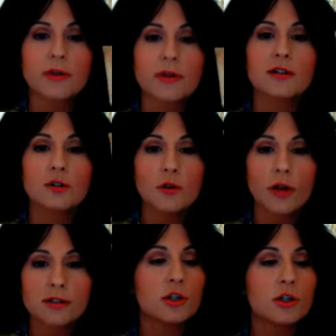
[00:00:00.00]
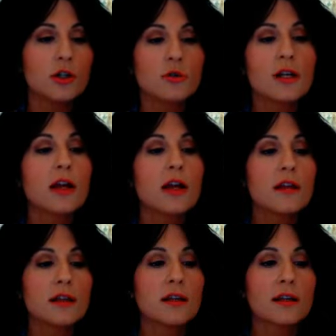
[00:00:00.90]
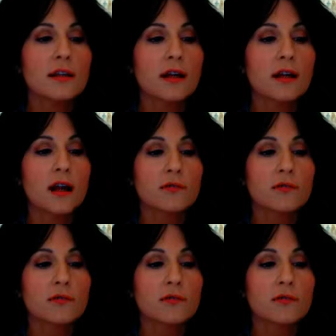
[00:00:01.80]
but I do like to use the